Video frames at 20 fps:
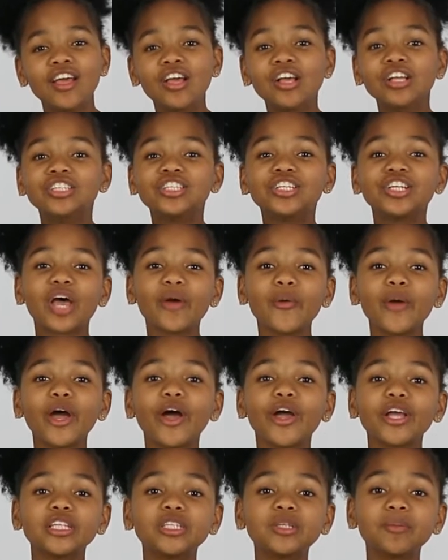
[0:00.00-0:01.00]
Today we're
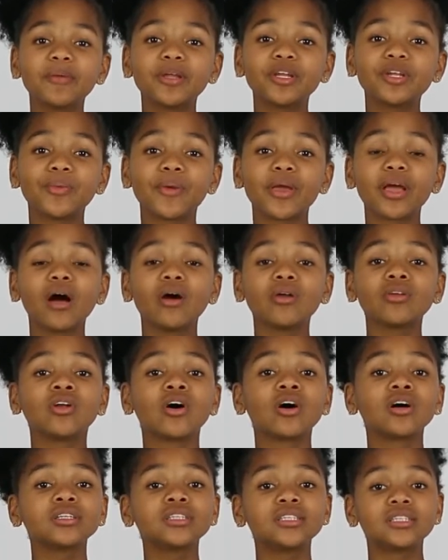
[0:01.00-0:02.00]
going to be doing
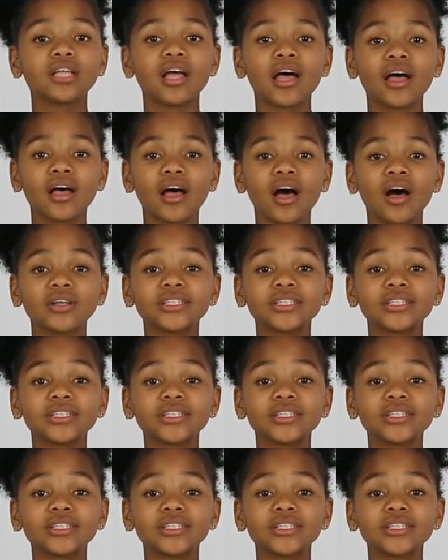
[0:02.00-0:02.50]
our